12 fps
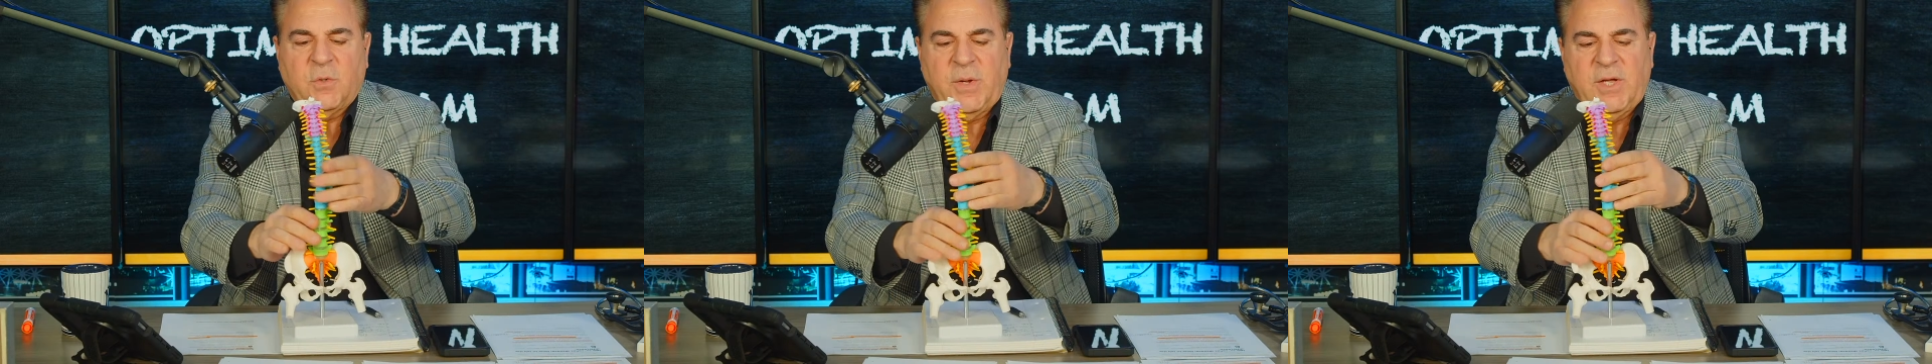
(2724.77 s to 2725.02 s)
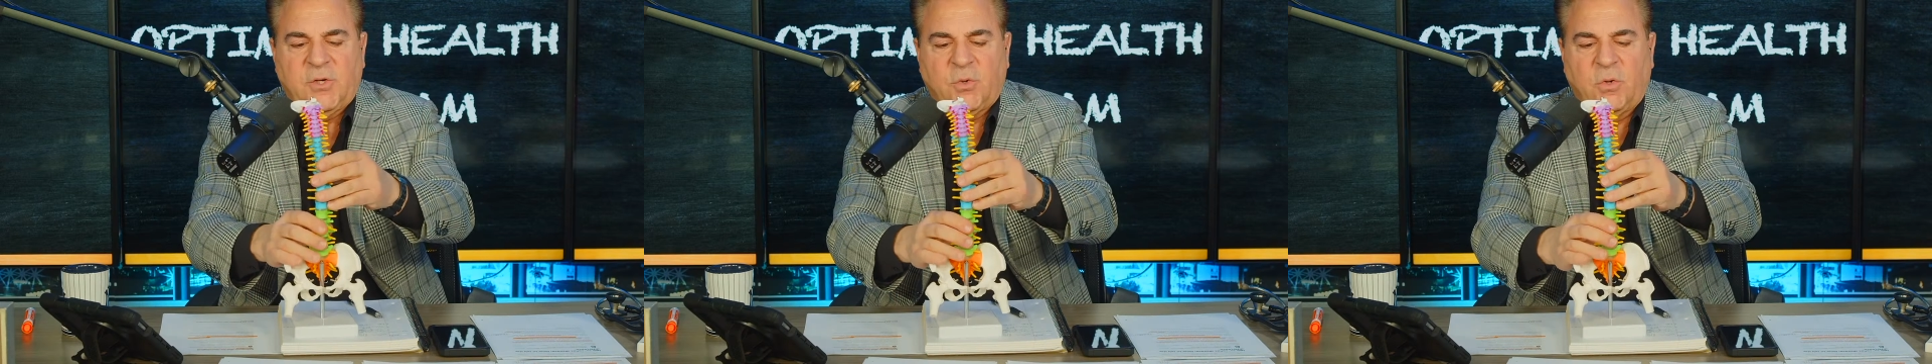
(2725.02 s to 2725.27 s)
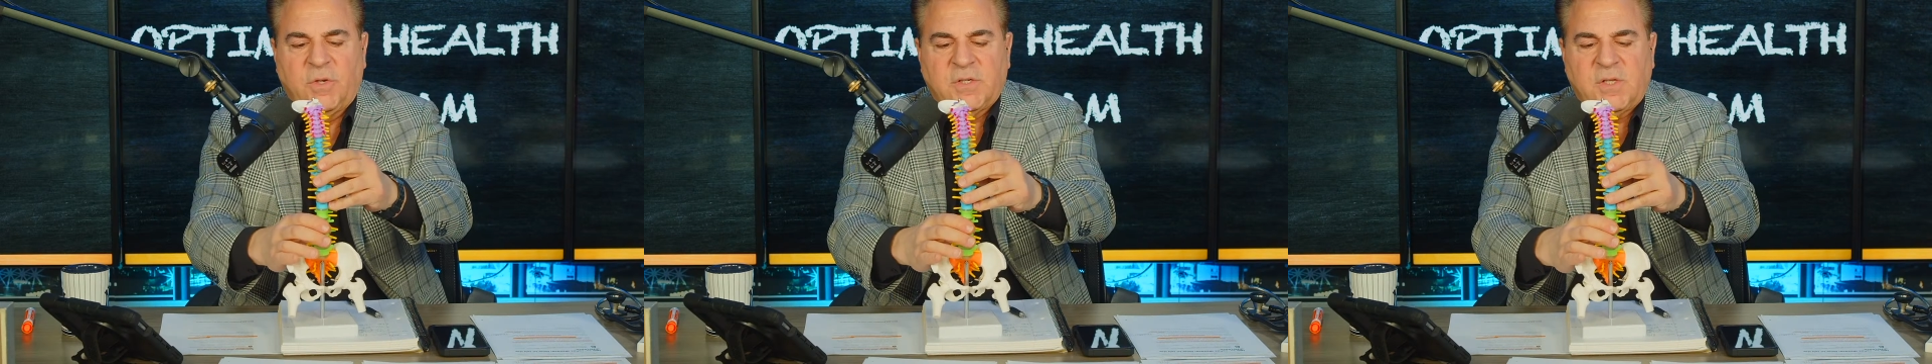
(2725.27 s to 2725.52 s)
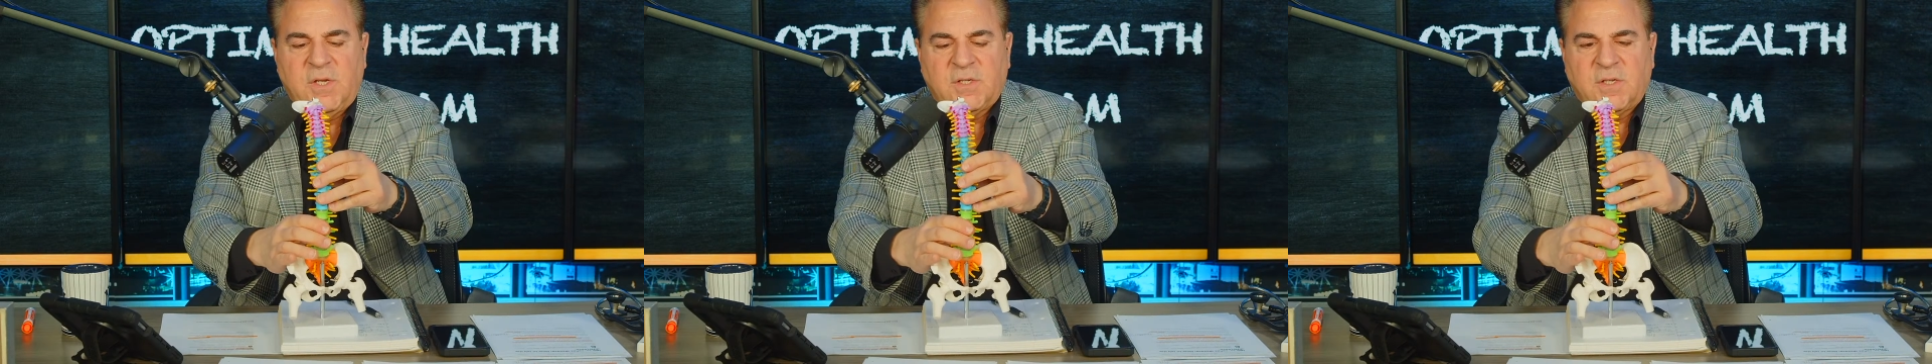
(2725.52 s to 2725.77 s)

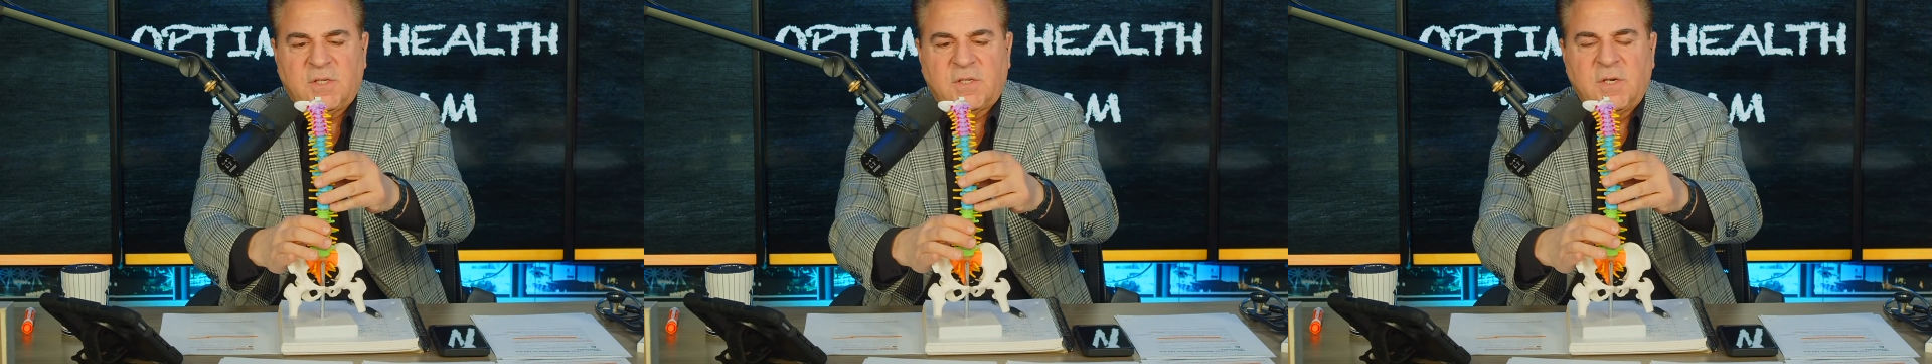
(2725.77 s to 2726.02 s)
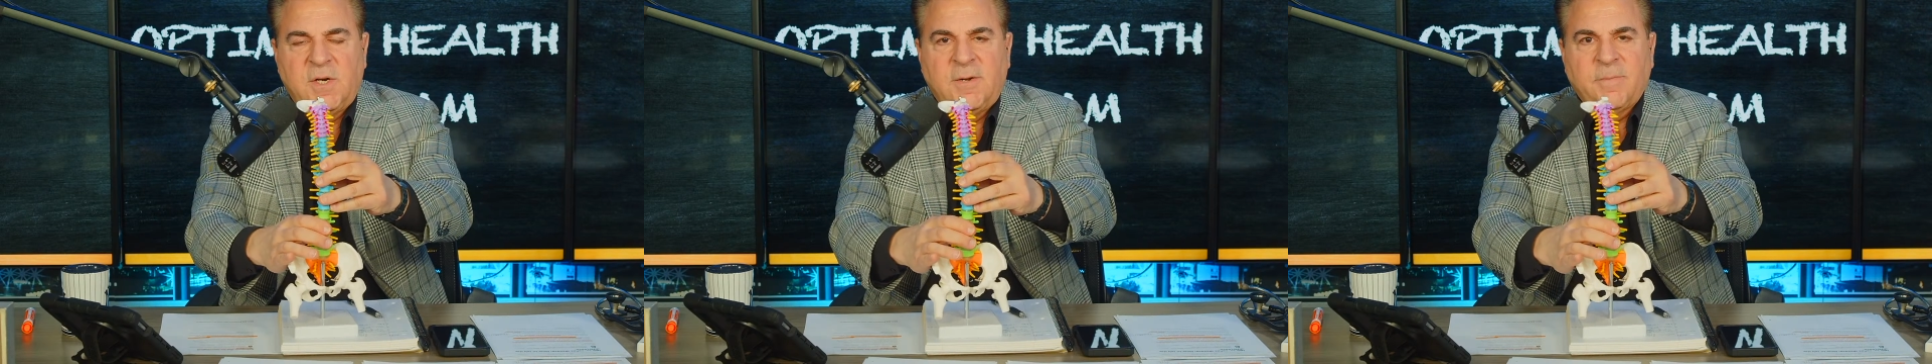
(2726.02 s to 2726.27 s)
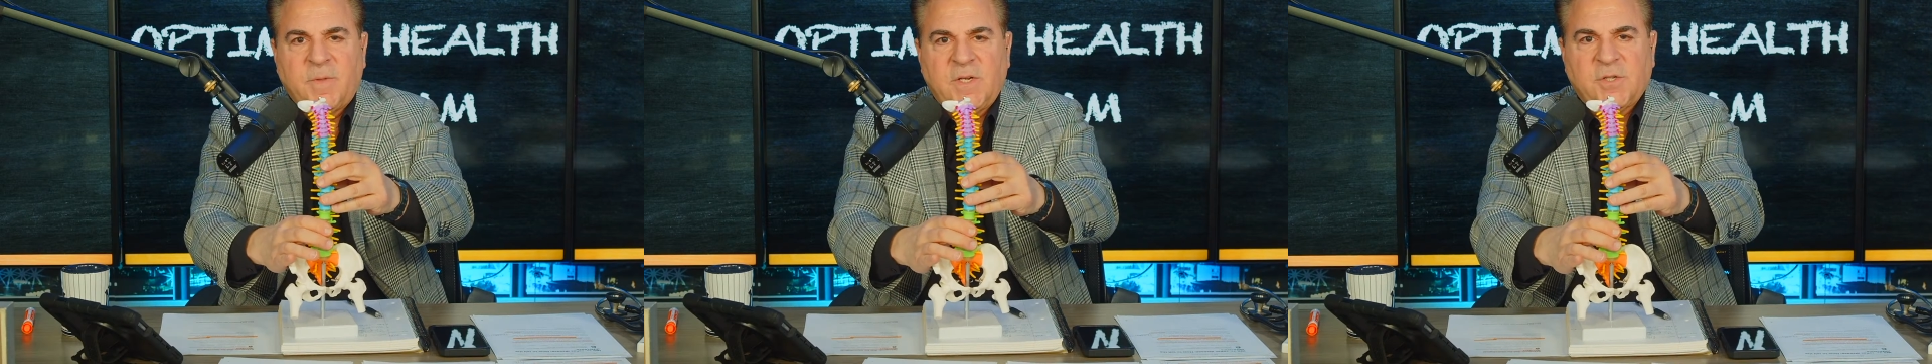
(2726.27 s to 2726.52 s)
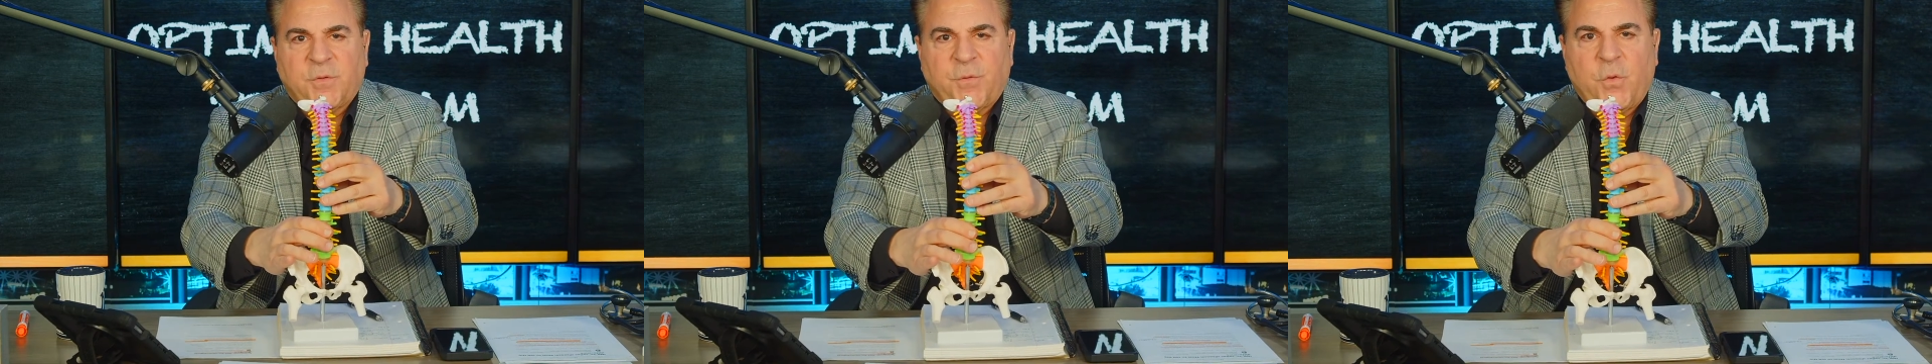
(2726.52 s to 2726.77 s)
anterolisthesis is
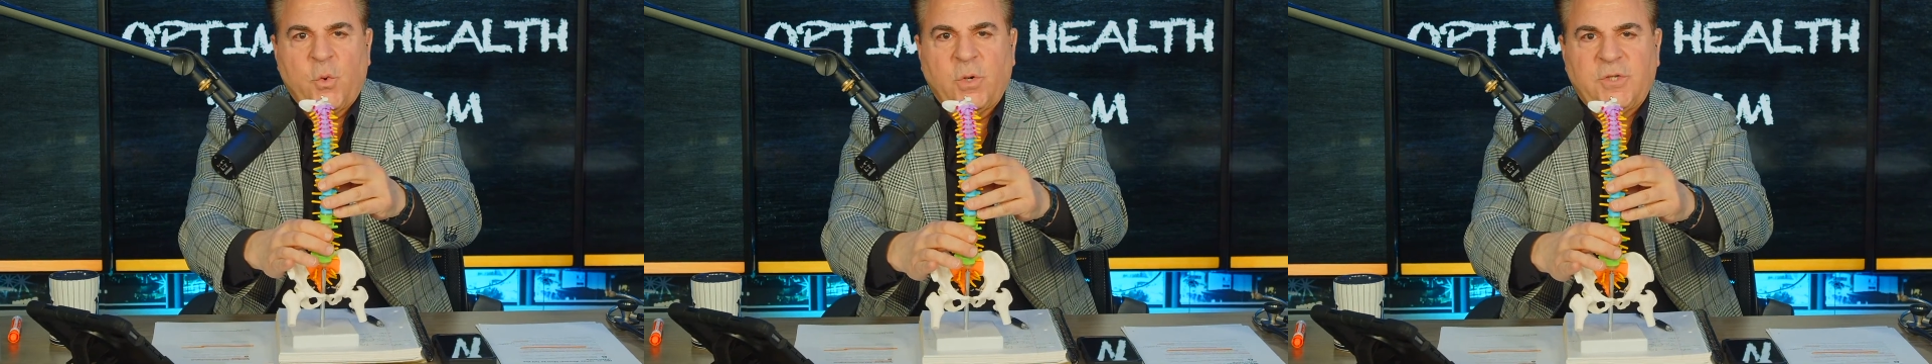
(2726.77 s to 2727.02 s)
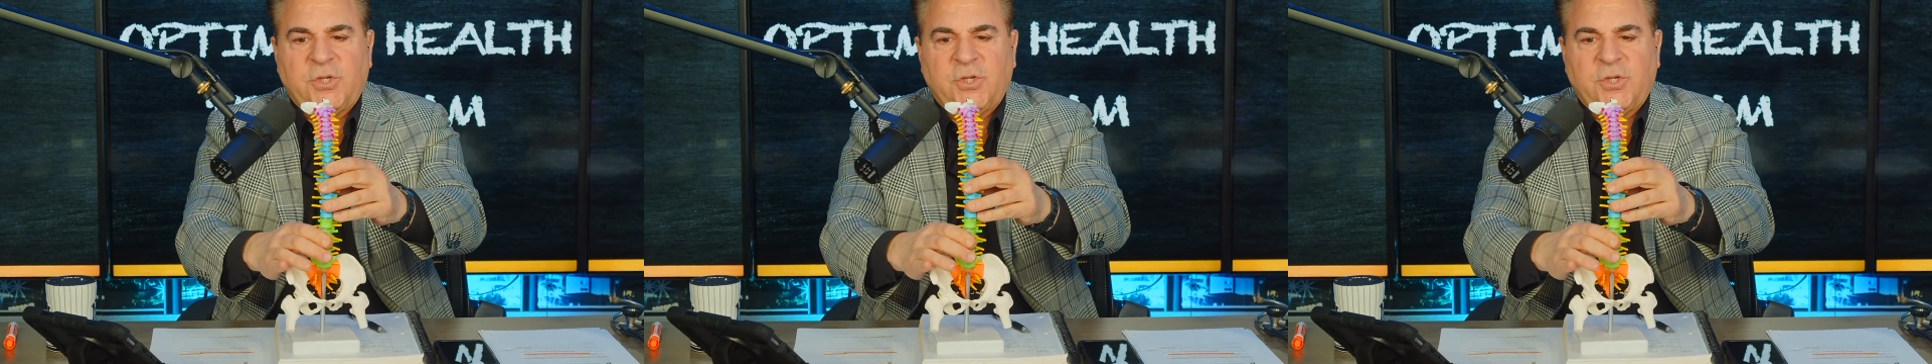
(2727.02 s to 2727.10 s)
a forward